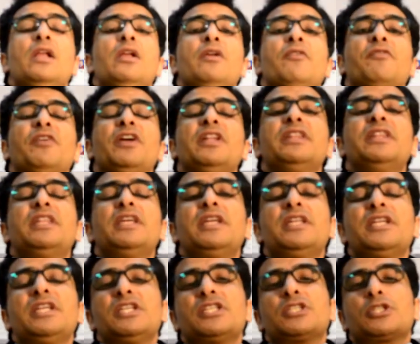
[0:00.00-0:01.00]
When there
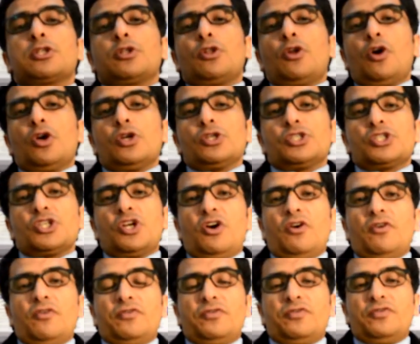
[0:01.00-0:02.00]
is loss
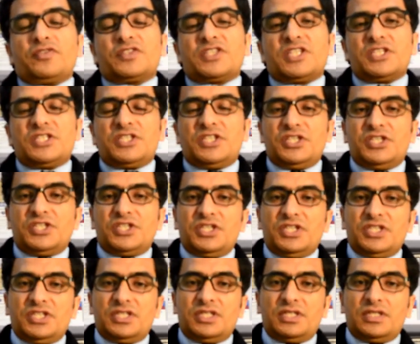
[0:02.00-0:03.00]
of
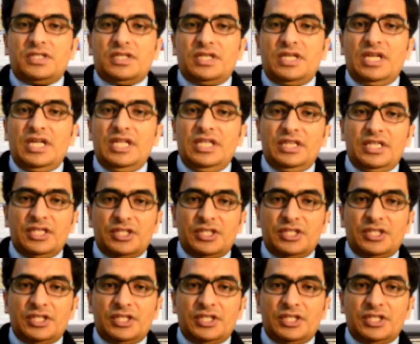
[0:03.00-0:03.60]
sensations in the